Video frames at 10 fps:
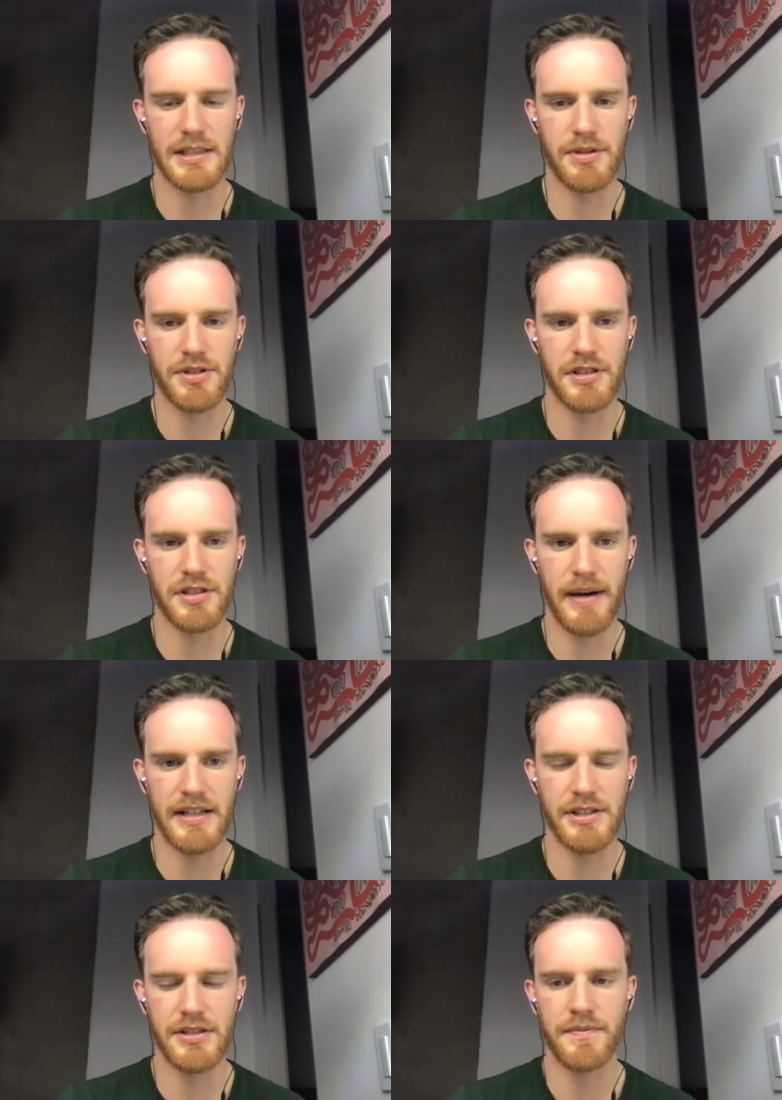as much in
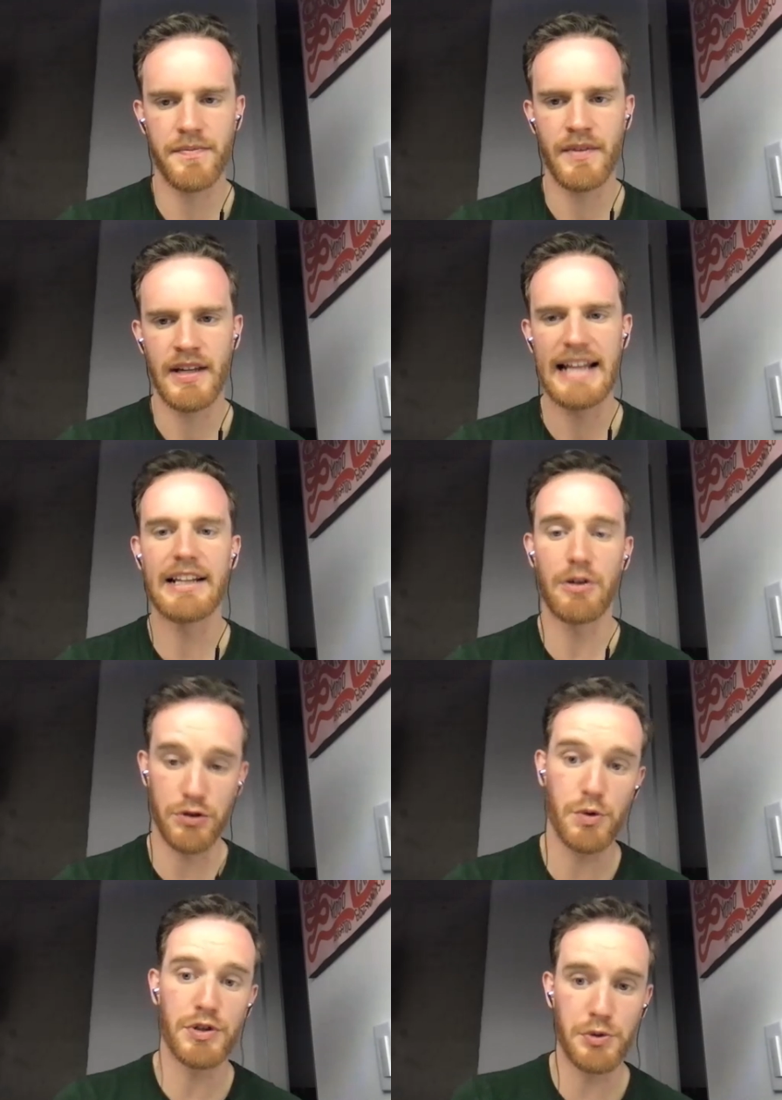Spanish, and then
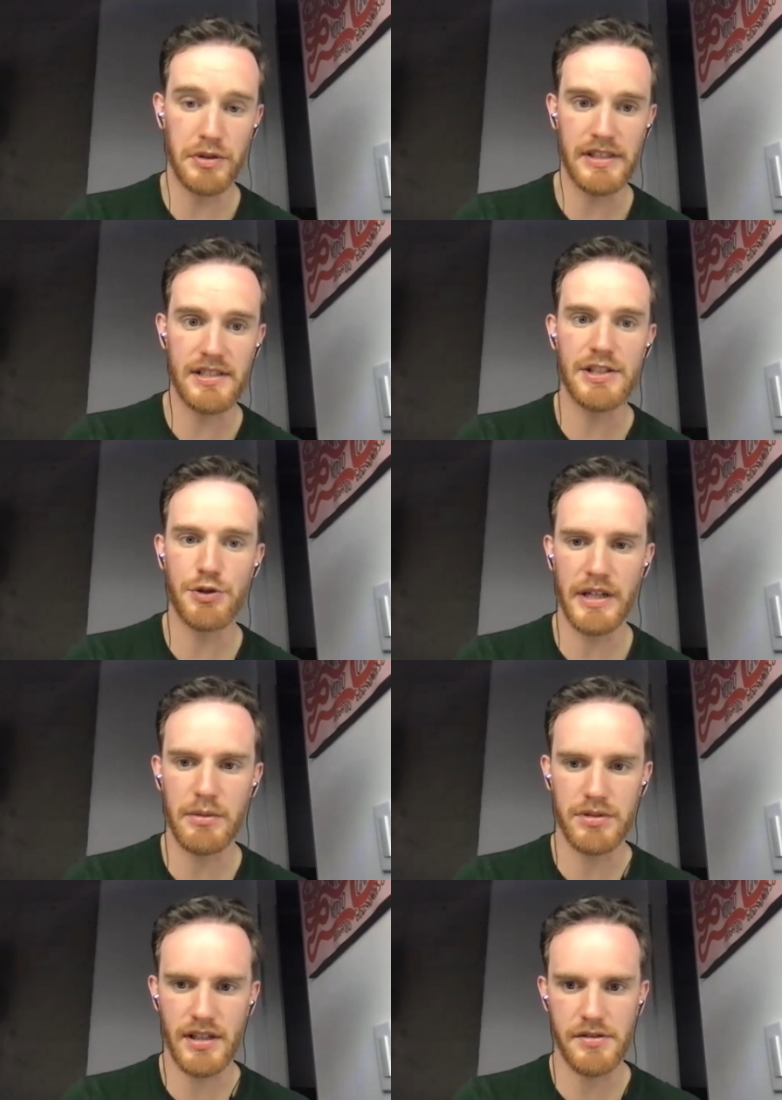also mm-hmm. when you were listening, you were
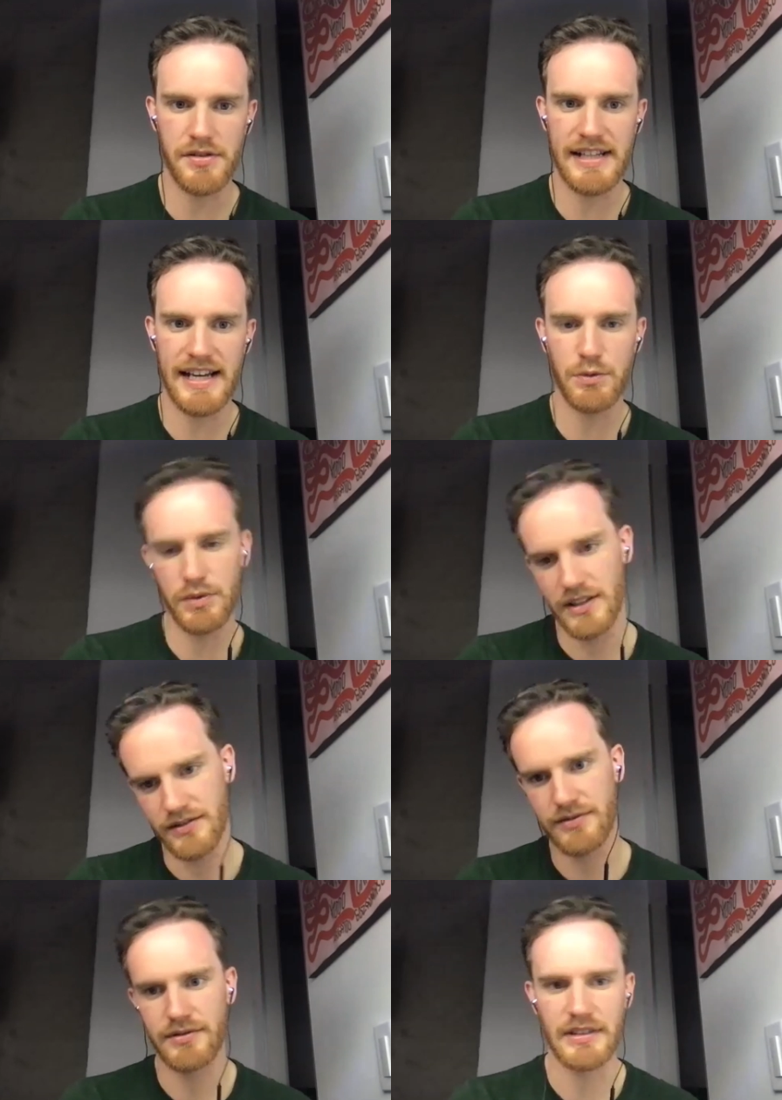able to understand what
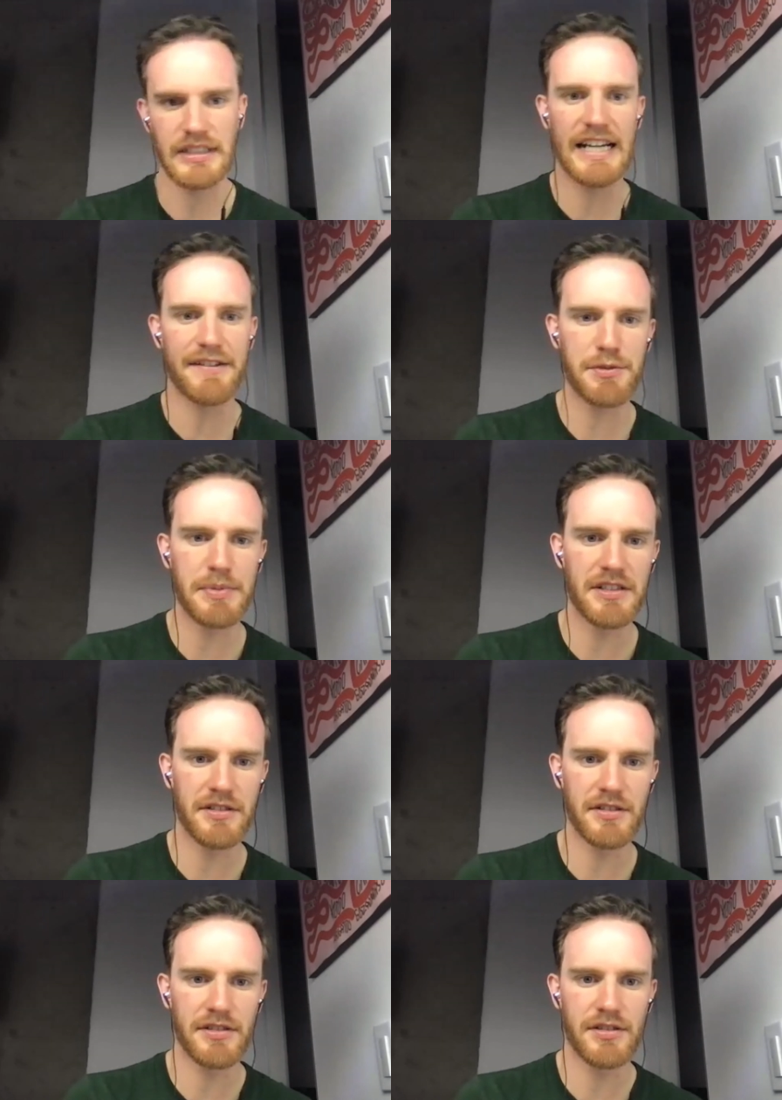native
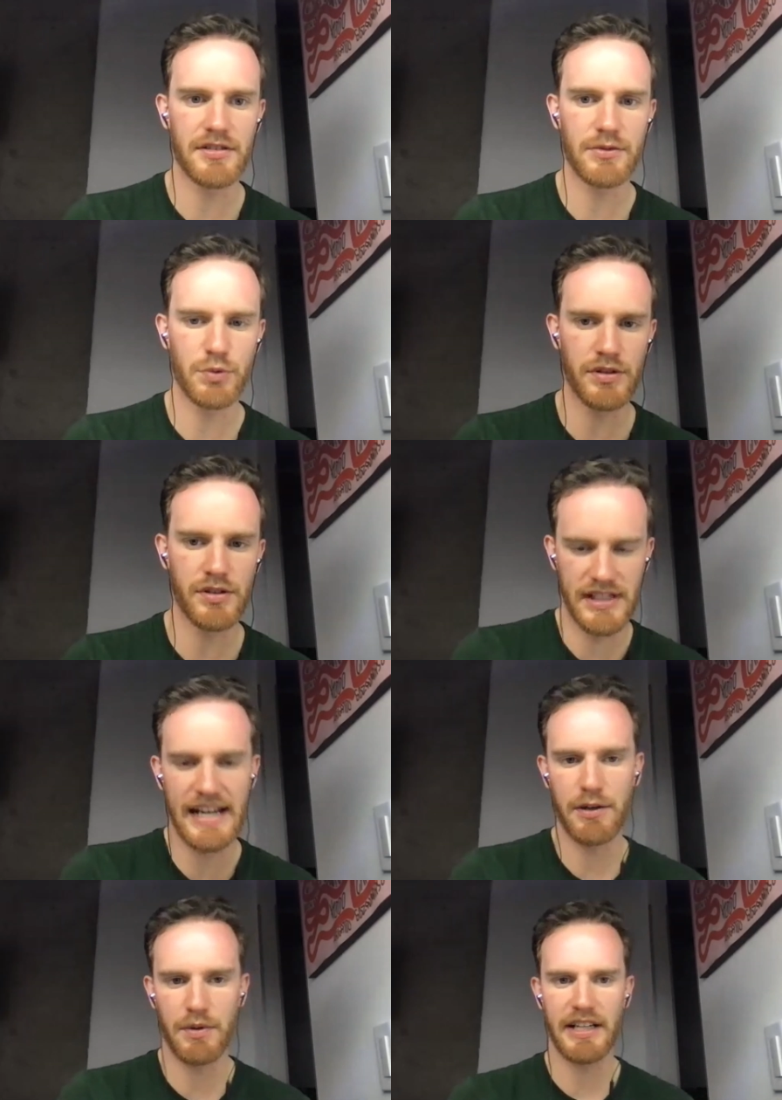speakers were
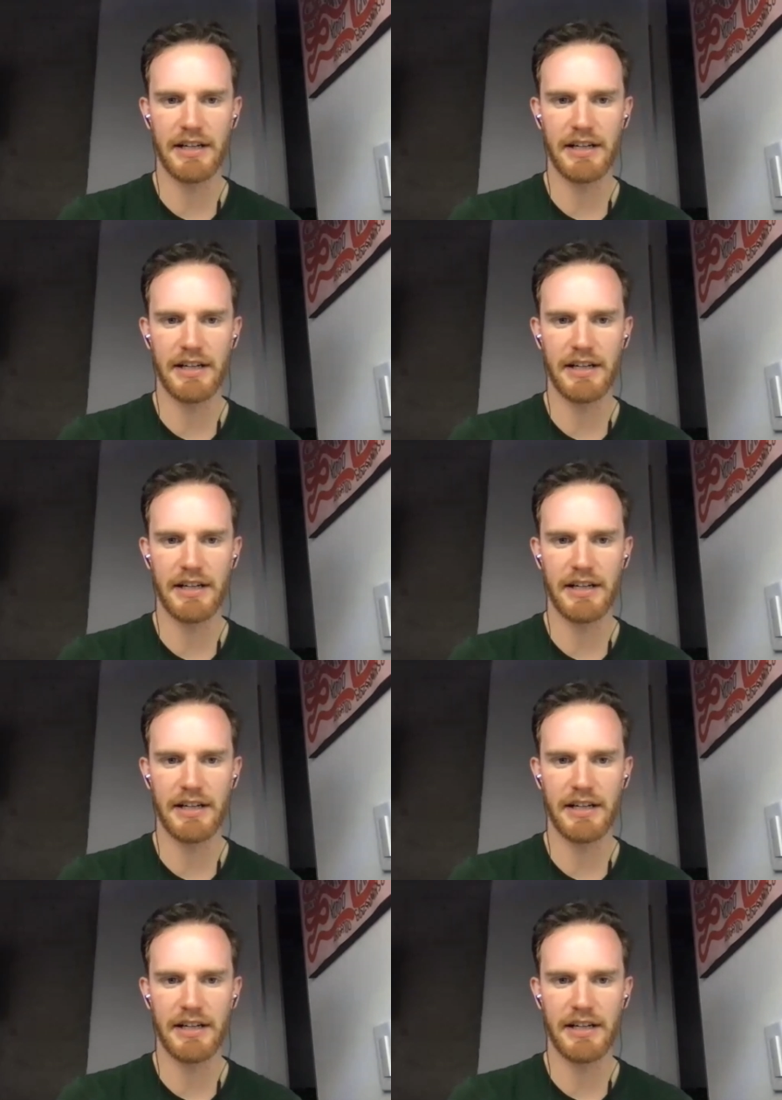saying when